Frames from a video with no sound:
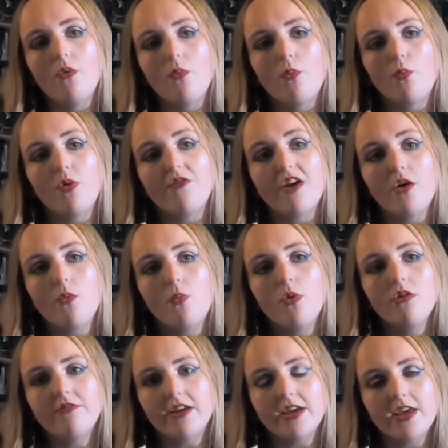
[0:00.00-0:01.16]
without
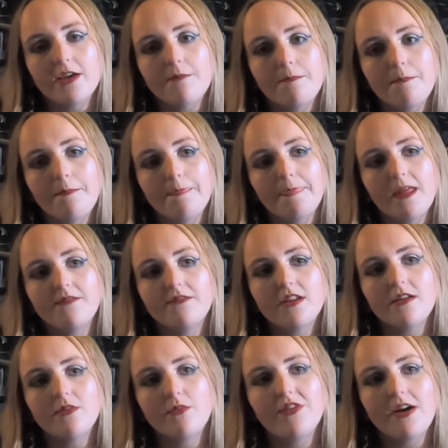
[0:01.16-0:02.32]
worry. And
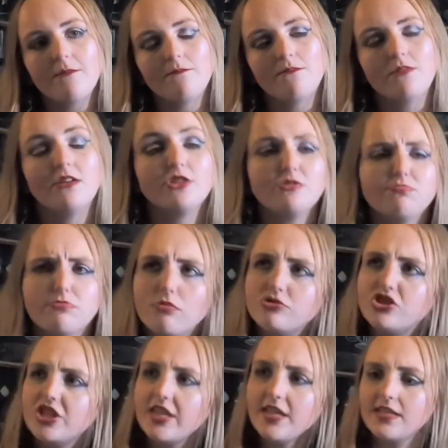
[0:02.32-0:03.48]
like without, oh
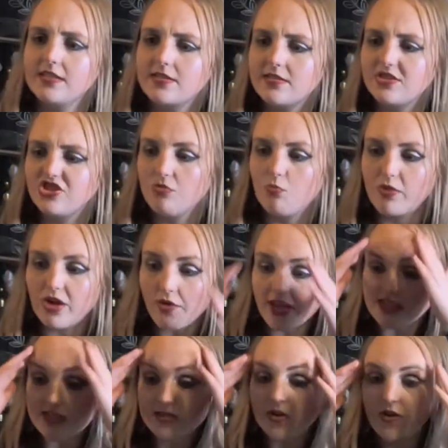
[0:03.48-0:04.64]
geez, we're going into
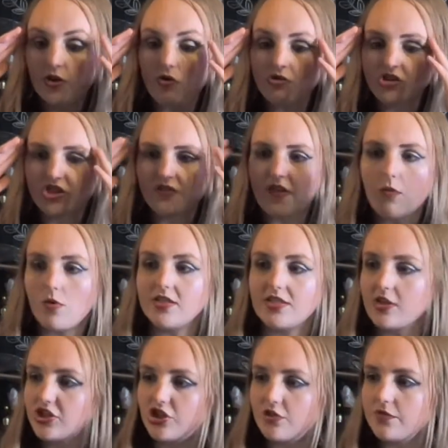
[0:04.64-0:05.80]
psychology there, why did I
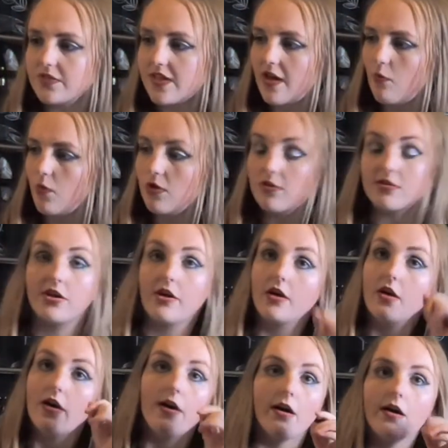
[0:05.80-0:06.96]
choose that word?
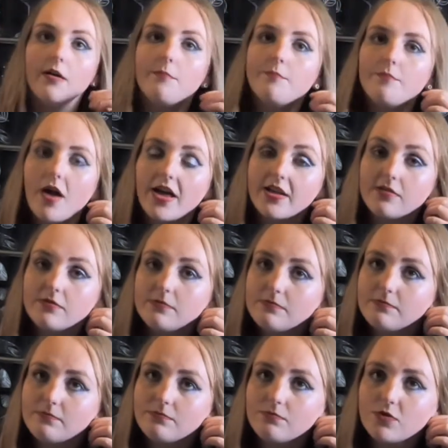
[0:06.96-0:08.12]
I
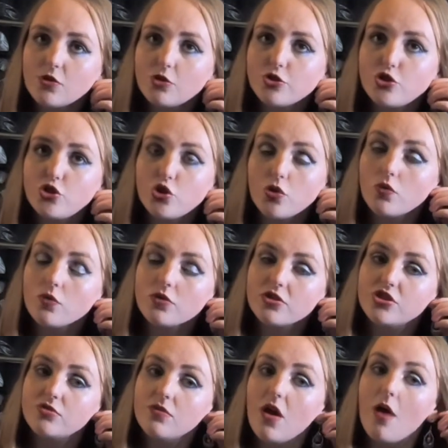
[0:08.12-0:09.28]
could talk
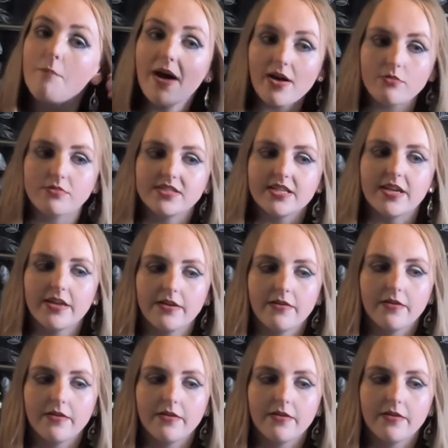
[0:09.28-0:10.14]
about it